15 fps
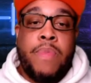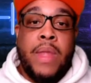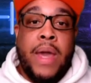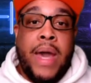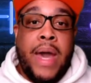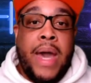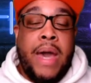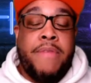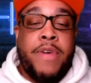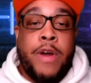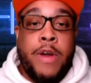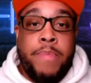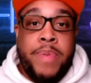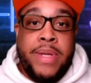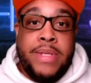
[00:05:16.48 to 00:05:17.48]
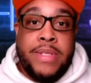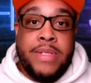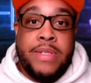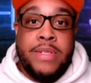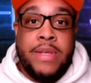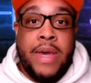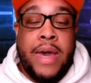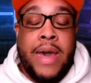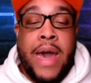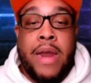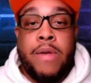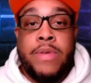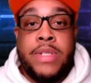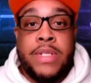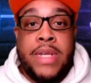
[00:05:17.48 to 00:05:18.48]
I have herpes. I
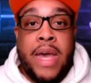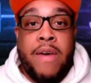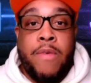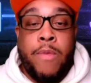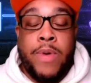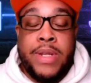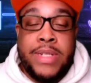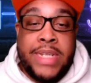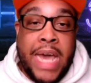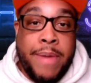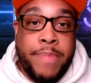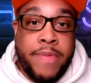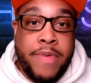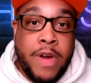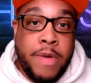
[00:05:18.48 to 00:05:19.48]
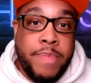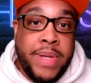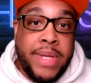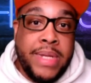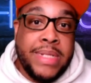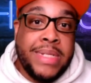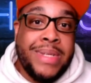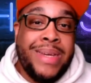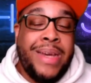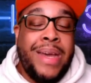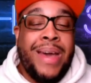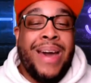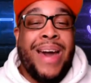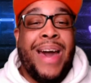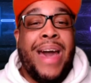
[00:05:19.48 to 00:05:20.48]
don't just have one type of herpes,
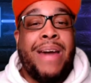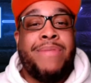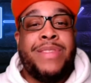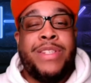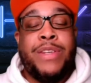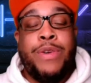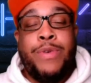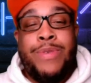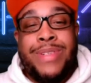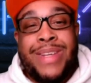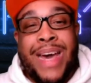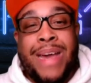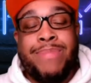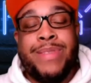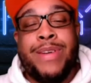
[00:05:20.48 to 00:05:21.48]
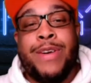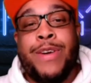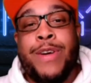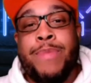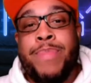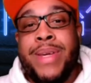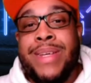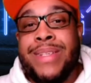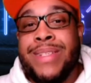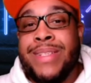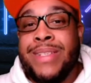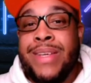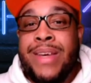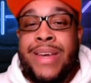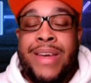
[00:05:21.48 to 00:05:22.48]
I have two types of
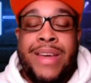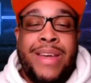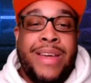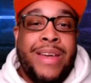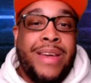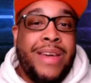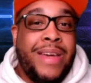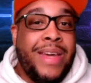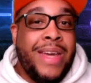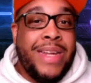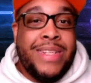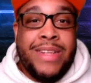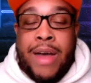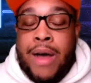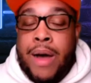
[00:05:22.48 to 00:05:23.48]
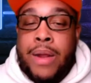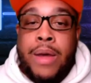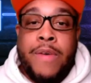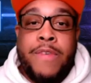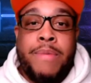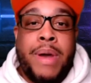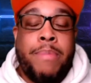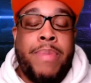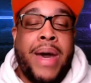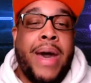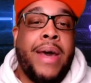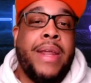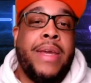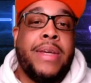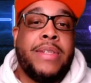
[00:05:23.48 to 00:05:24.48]
herpes. It's all over my
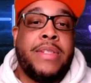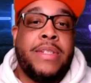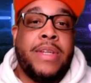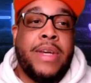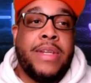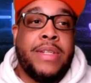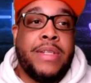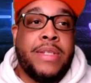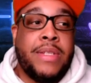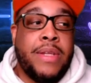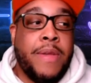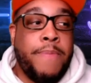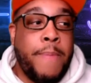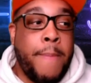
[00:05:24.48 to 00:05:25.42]
body. It's just